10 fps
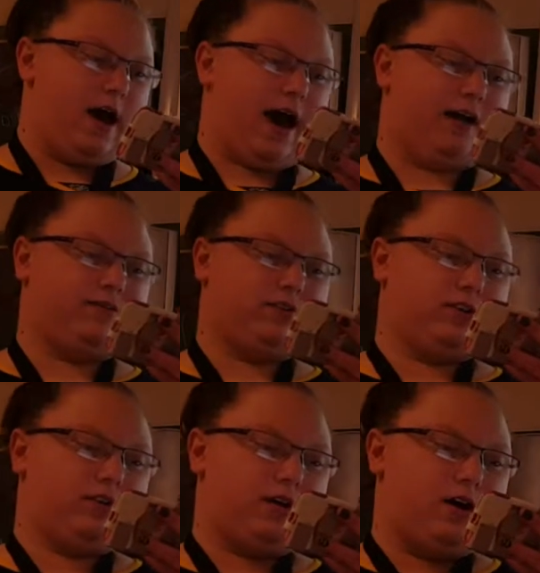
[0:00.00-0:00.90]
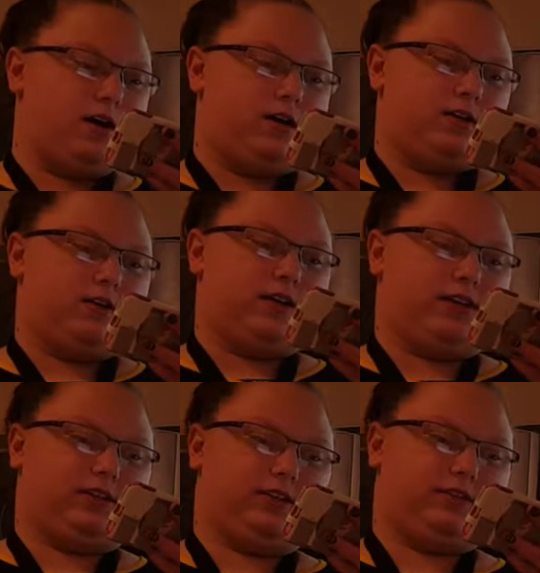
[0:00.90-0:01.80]
After
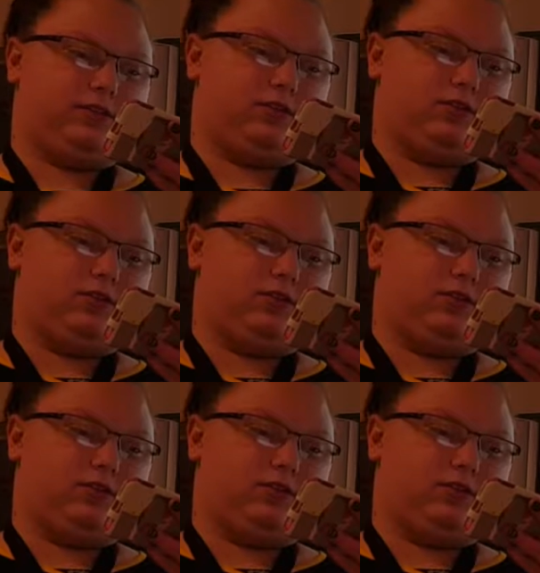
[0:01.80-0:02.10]
this